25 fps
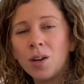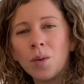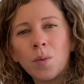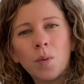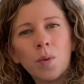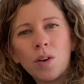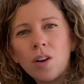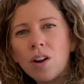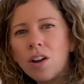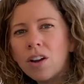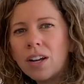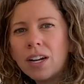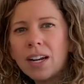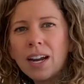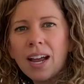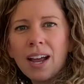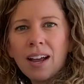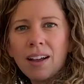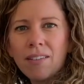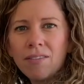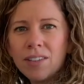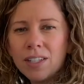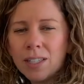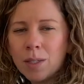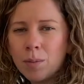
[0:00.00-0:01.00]
we're not going to
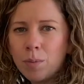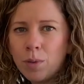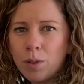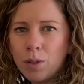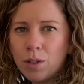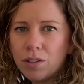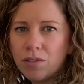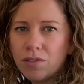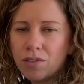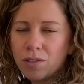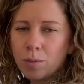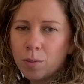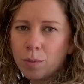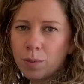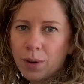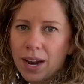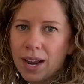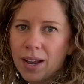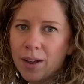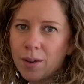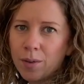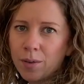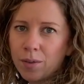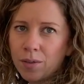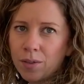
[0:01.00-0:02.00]
have this beautiful
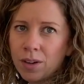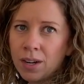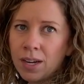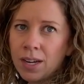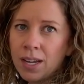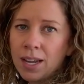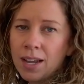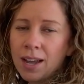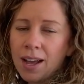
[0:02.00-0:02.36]
brown